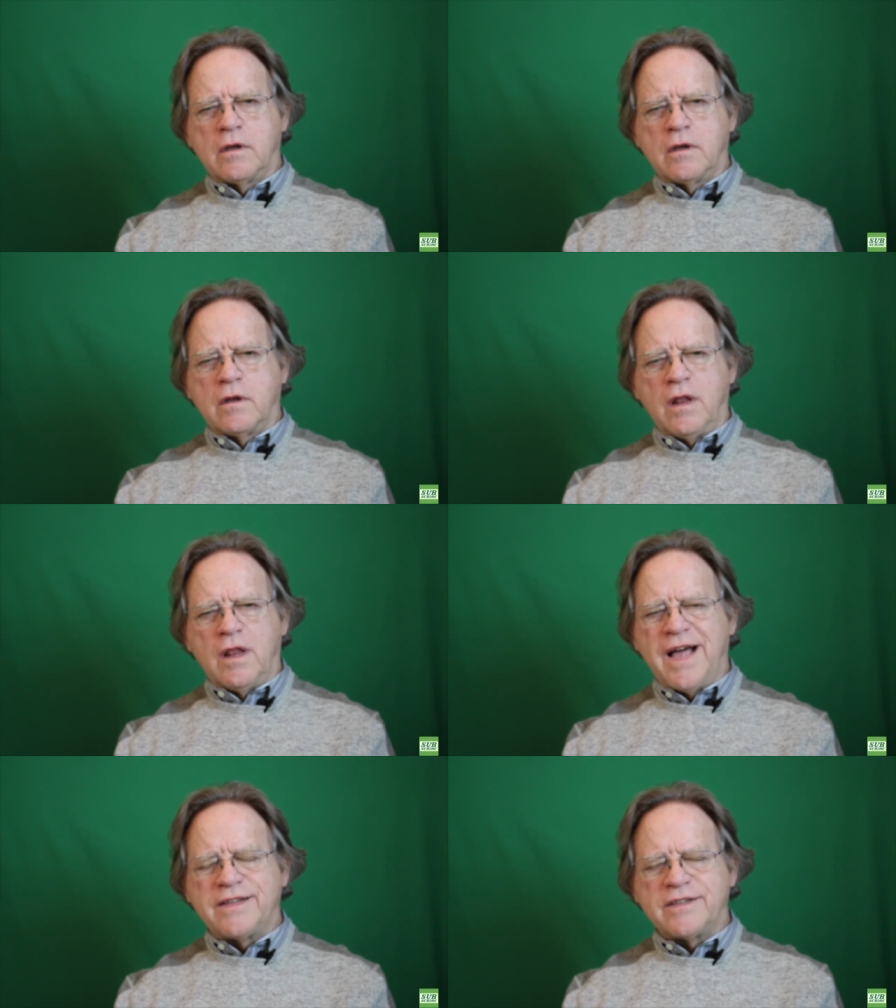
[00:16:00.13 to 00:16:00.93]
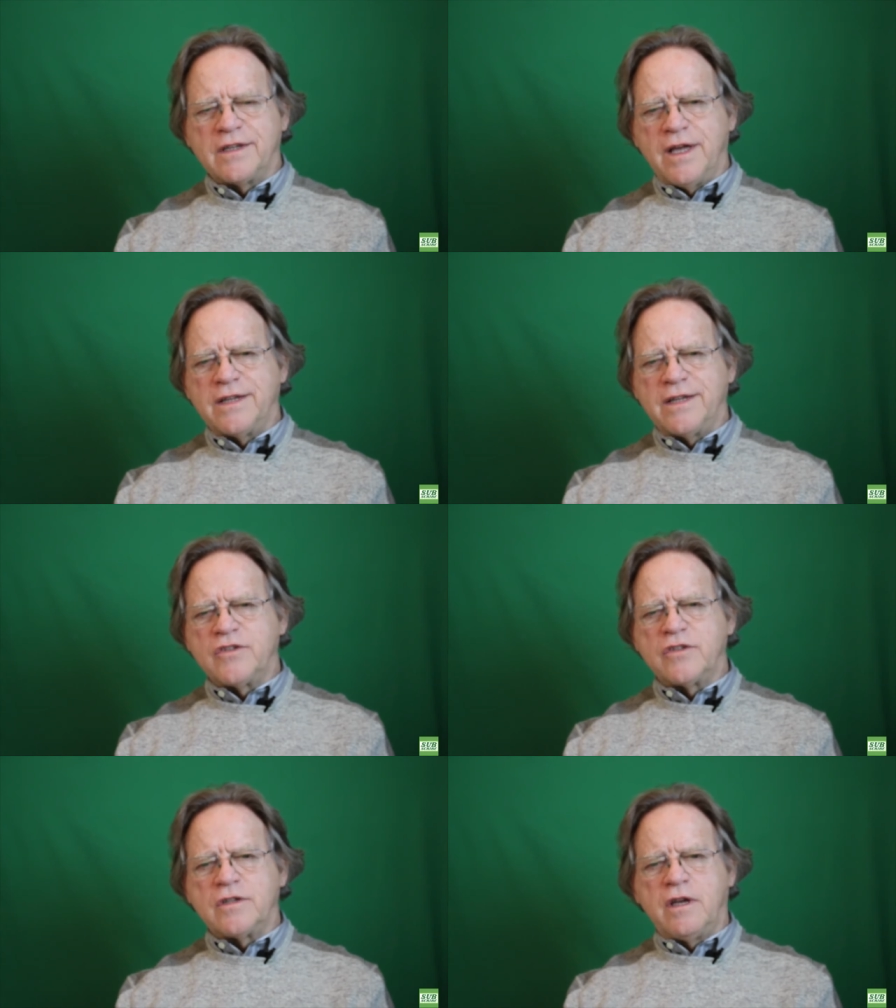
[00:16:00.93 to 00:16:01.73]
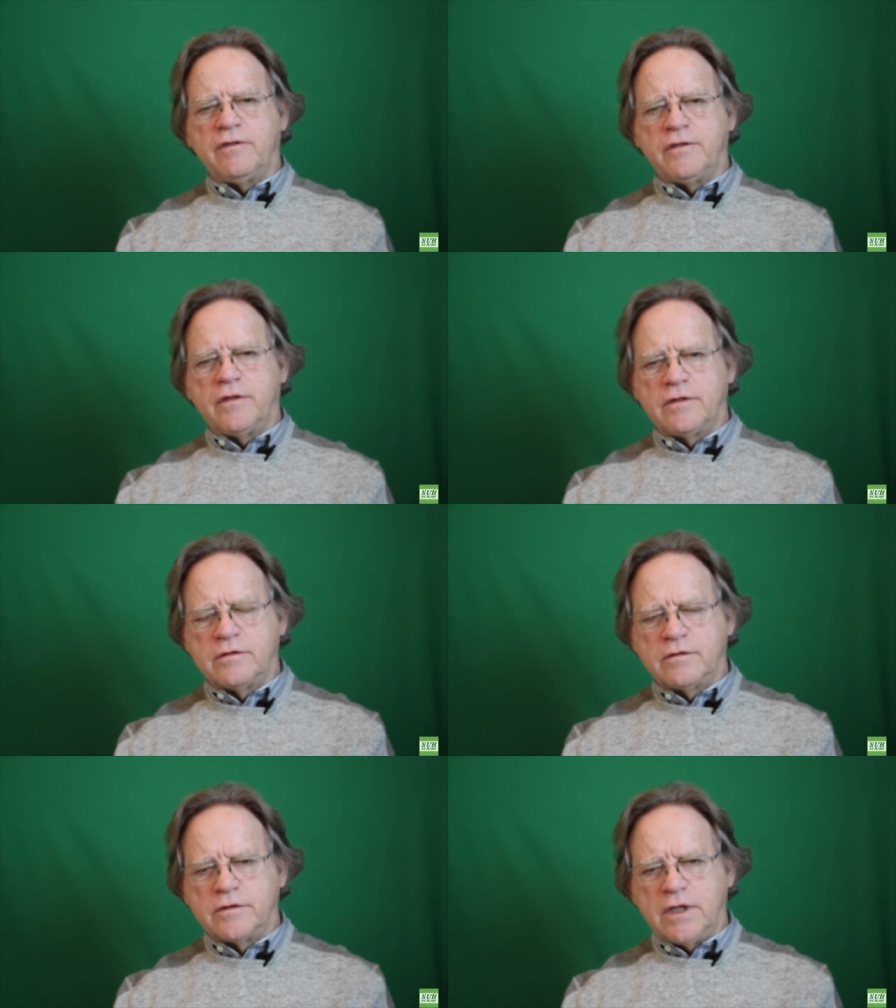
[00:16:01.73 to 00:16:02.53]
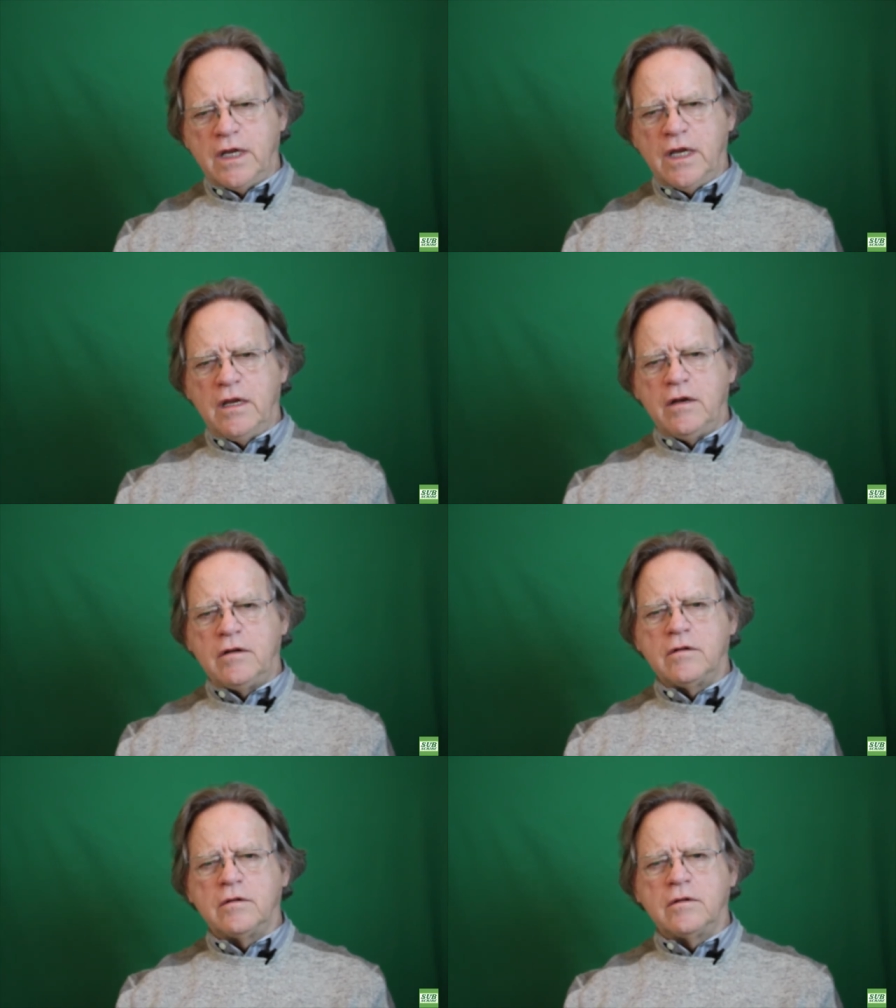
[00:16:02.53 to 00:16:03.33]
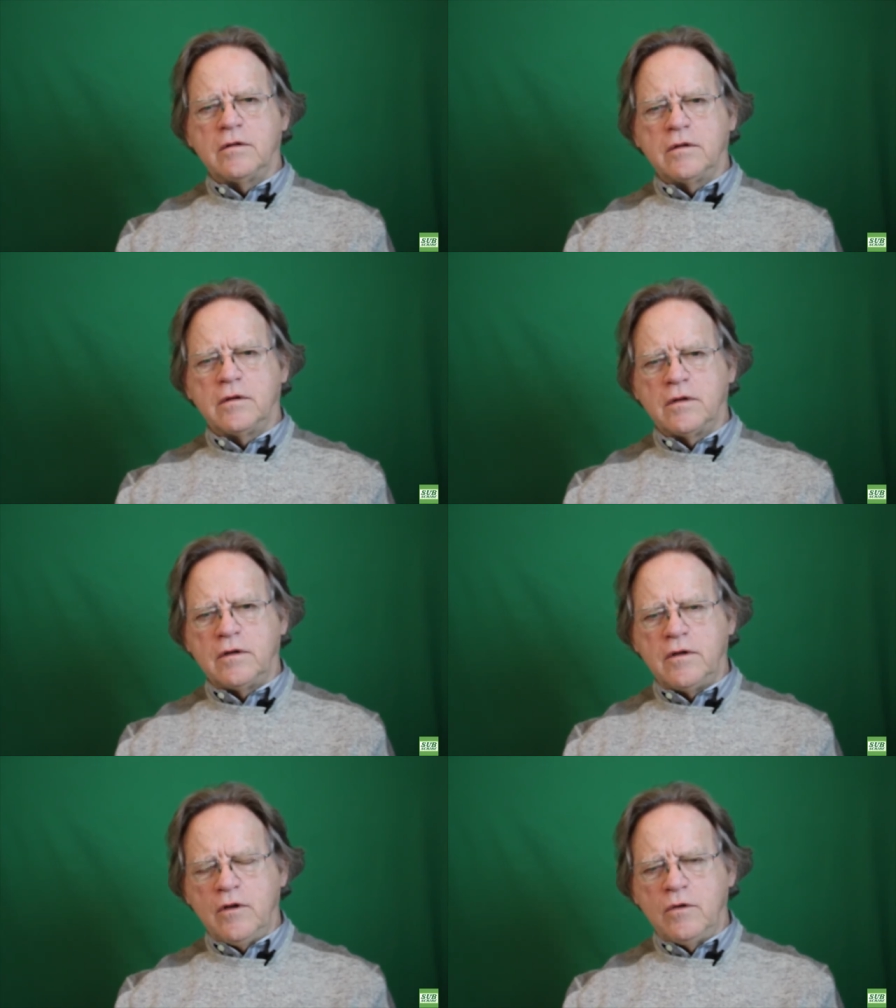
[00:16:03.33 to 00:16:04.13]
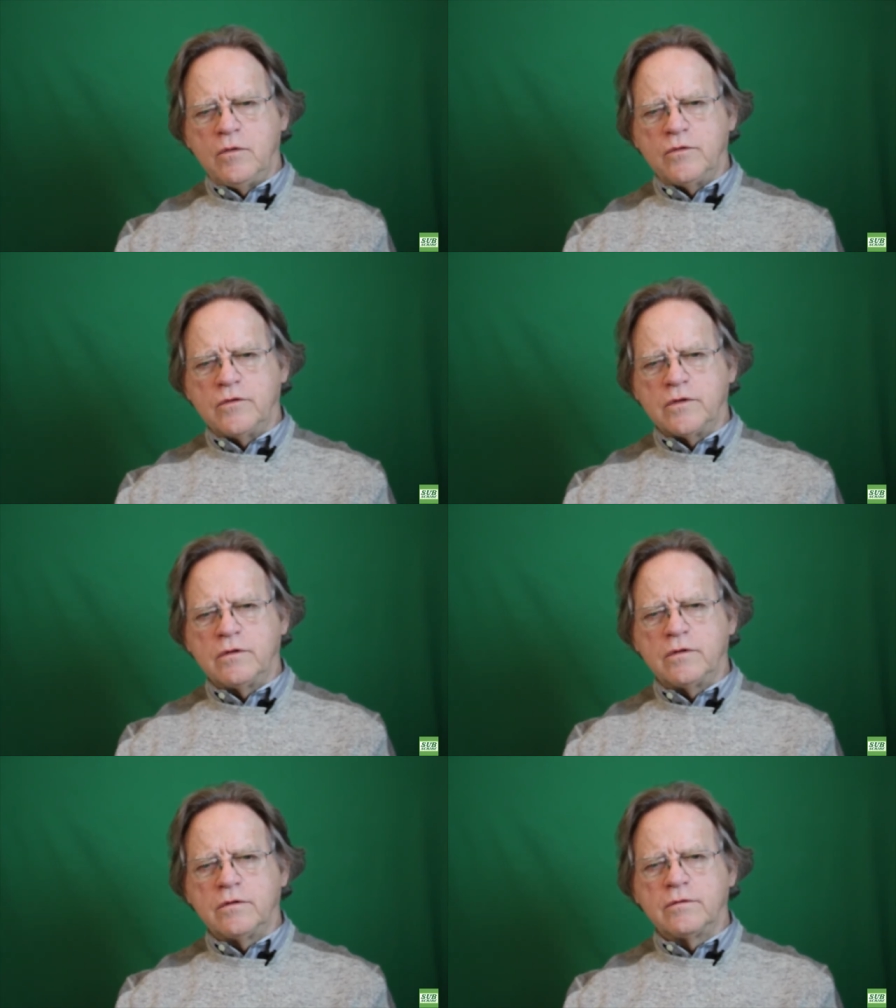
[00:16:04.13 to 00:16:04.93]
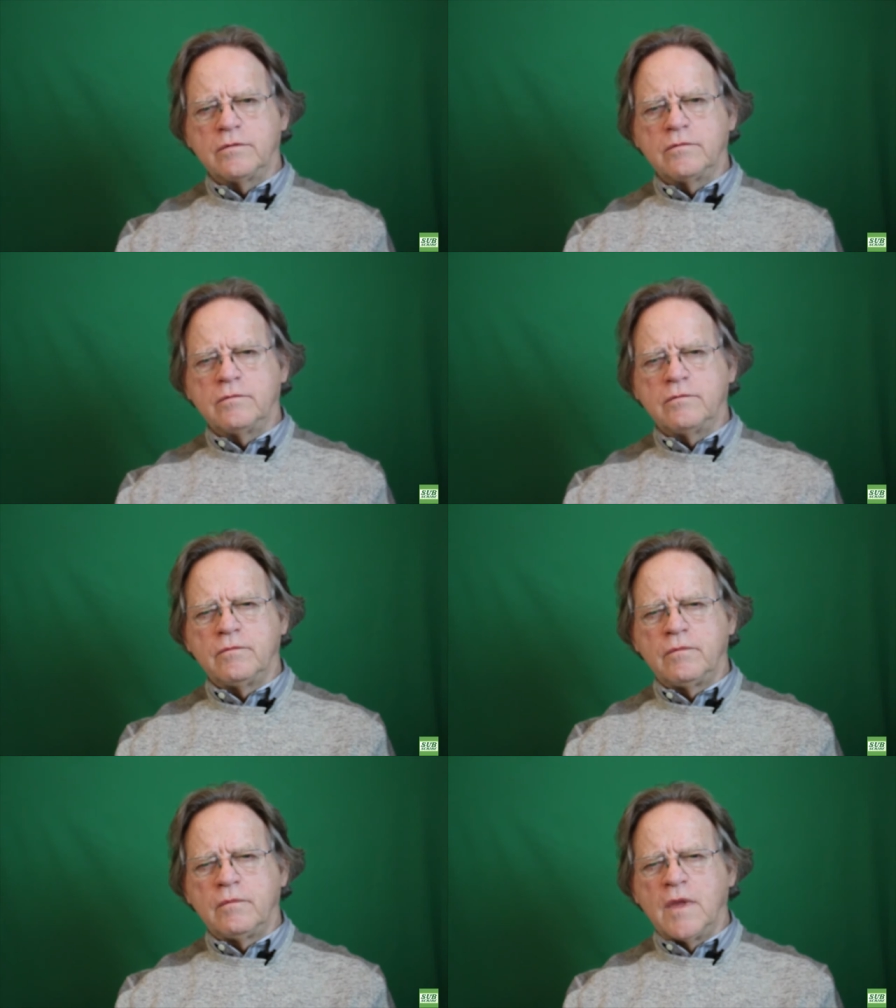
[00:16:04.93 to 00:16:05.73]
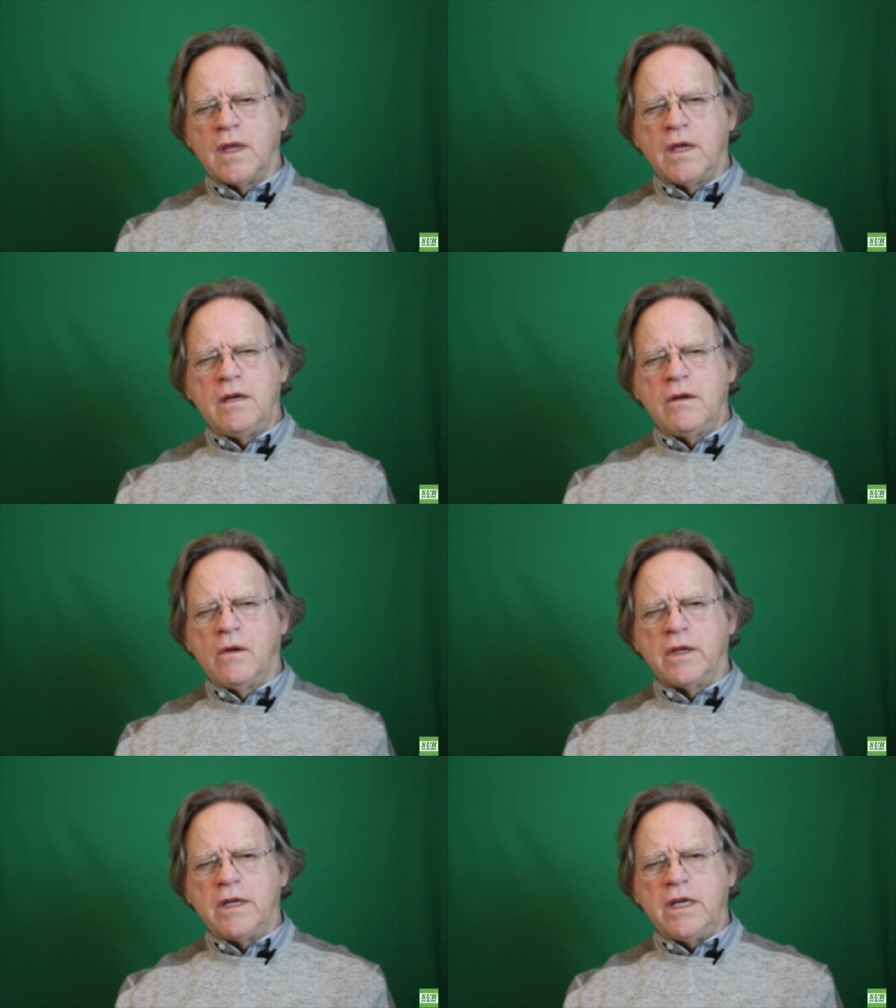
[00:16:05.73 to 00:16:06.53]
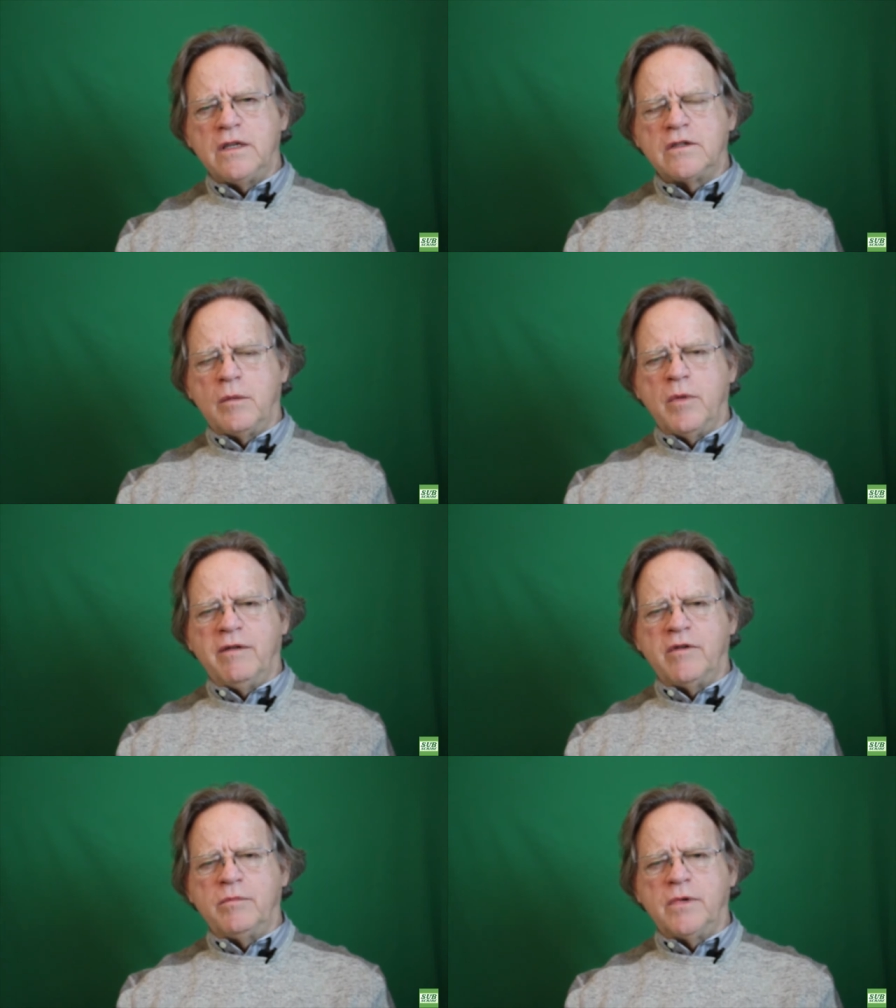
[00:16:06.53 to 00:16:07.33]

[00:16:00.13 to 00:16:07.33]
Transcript: lots and lots of stuff to eat, use. And you only need some of them.